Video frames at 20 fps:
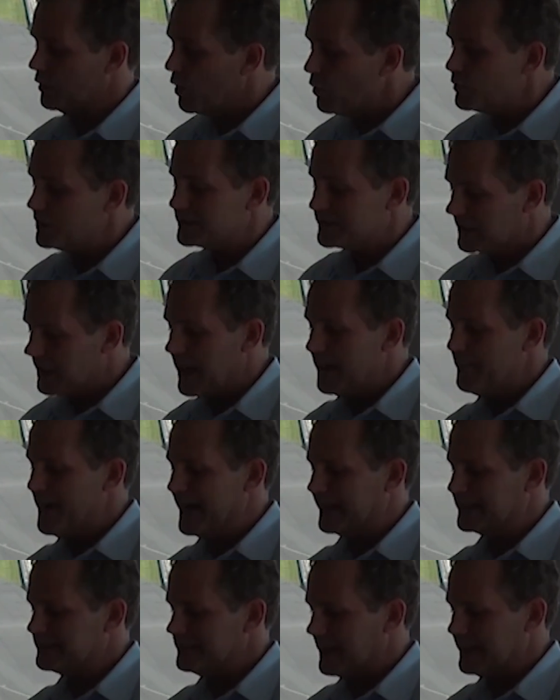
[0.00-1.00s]
Lotus
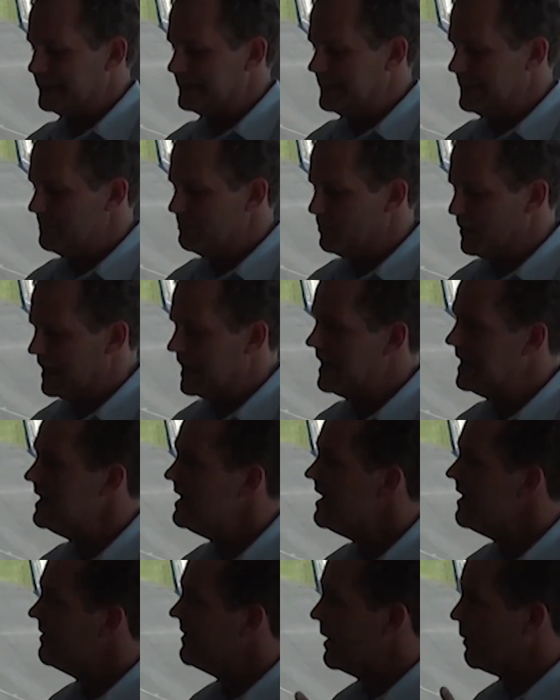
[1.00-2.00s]
Climax 19B
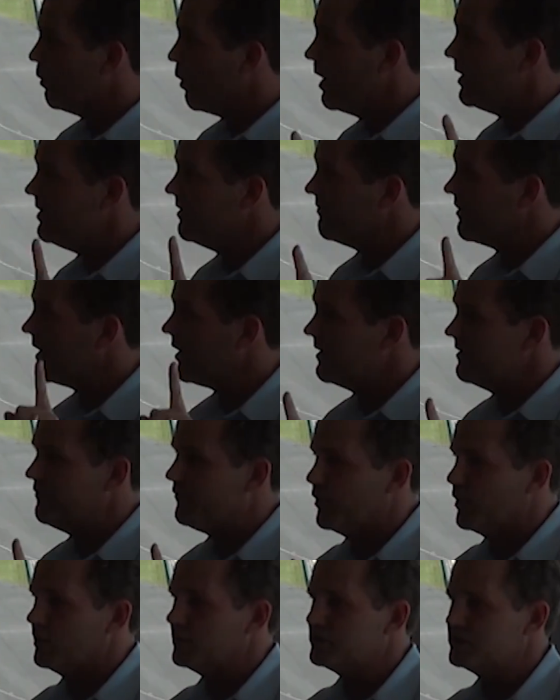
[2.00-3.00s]
that won the very
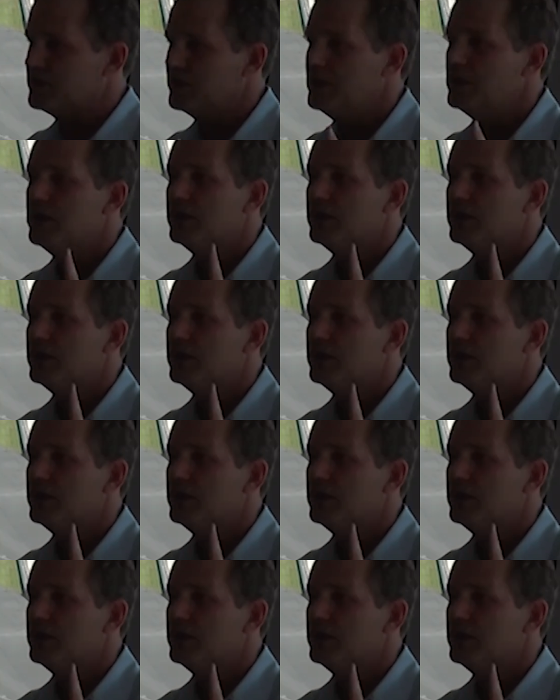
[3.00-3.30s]
first